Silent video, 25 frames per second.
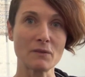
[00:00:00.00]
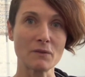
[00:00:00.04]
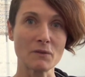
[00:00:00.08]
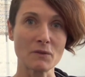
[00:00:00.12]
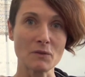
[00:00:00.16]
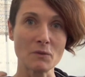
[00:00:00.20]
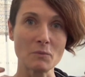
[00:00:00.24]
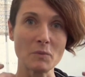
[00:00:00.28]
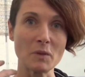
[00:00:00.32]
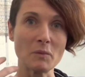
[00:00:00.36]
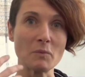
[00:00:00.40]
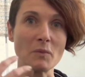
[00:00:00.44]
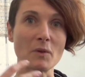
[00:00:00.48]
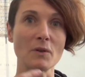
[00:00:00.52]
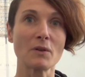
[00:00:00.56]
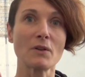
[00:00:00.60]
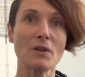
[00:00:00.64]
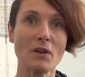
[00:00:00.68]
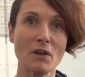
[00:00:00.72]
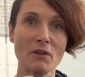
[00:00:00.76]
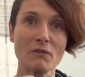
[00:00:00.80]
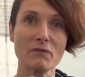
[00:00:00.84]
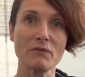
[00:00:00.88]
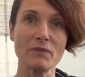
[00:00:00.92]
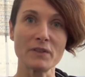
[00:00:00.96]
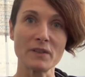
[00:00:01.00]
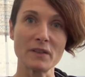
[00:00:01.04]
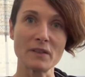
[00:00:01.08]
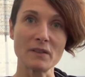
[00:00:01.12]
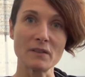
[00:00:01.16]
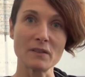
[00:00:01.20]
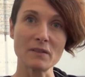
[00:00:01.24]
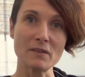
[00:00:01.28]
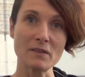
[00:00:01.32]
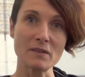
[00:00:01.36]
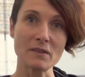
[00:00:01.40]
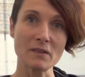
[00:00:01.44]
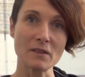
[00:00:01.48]
to be more
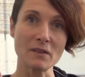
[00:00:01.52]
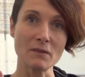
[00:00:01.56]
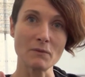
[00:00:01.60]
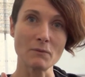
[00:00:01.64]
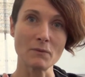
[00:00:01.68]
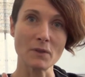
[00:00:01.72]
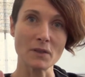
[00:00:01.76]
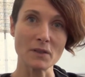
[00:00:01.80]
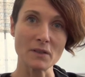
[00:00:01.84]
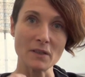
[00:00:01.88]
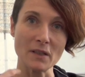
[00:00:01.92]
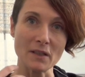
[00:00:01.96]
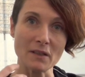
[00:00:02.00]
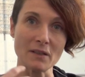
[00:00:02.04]
confident in what